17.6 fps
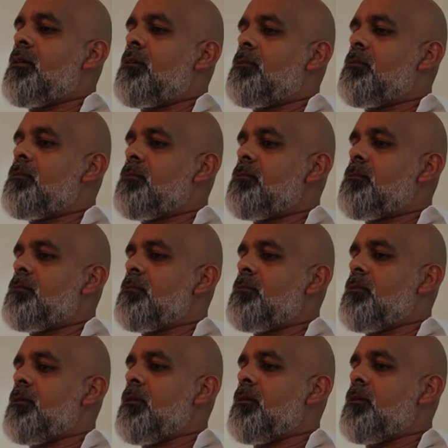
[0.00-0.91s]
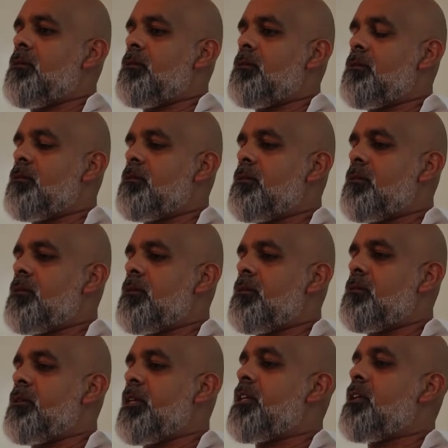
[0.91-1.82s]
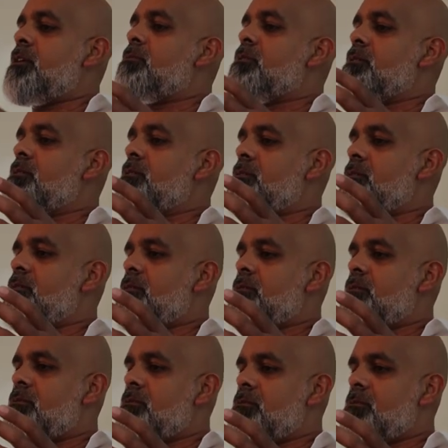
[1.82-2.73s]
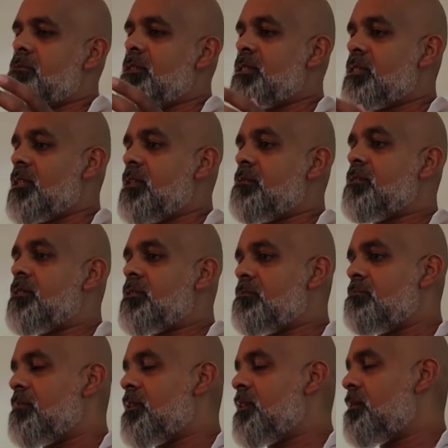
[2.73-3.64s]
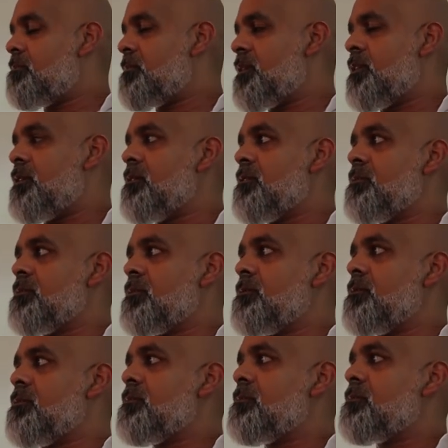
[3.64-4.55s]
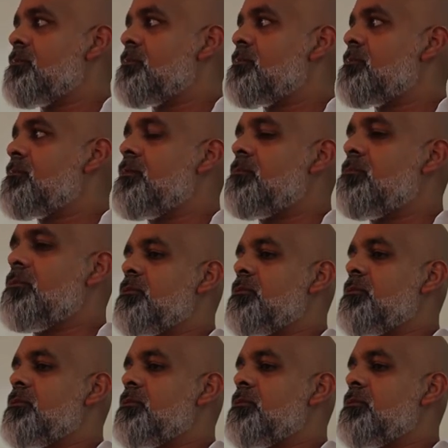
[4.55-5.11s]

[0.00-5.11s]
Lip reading: Now, Reiki was discovered many years ago.